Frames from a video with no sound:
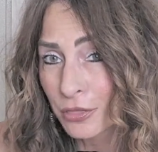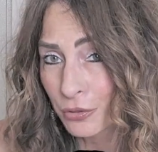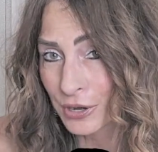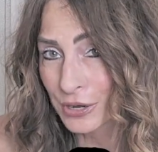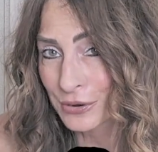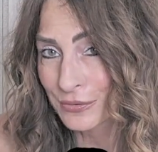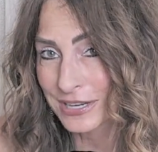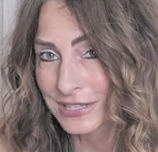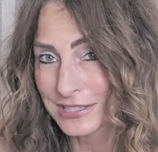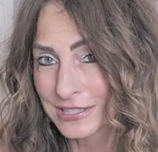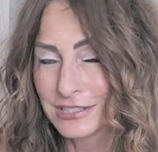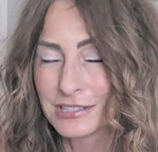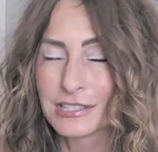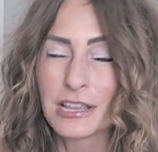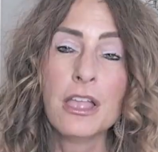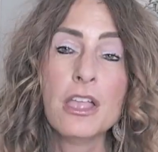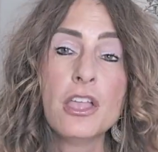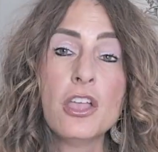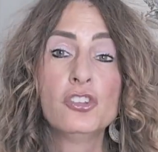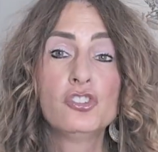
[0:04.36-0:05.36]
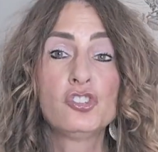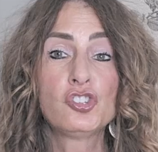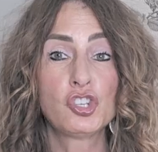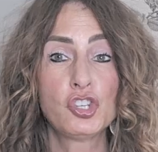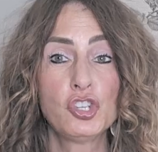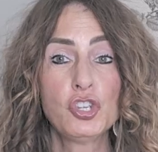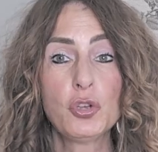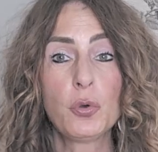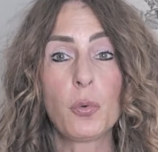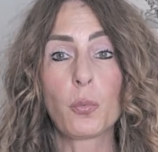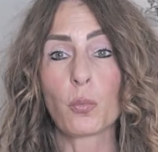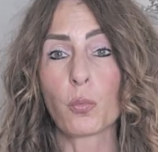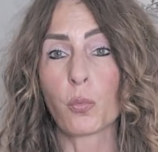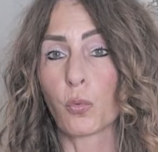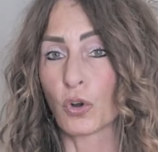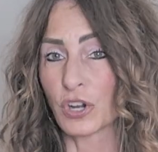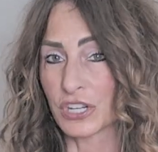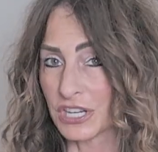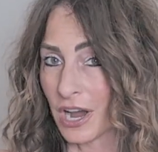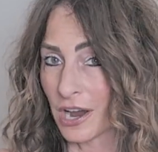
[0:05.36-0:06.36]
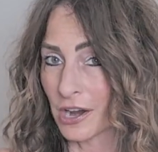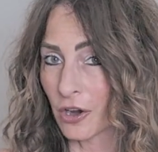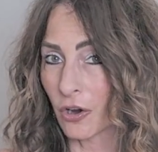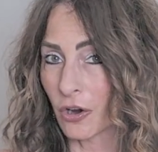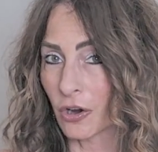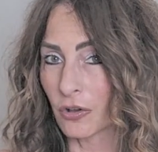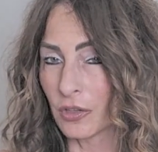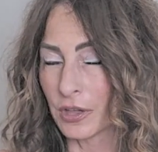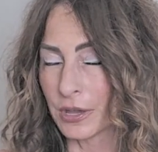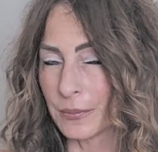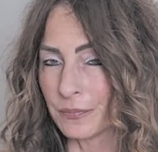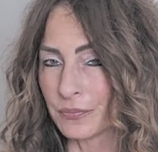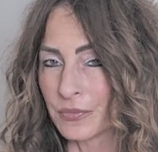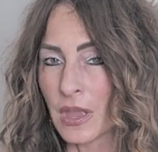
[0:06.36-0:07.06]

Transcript: 3 reasons to retire early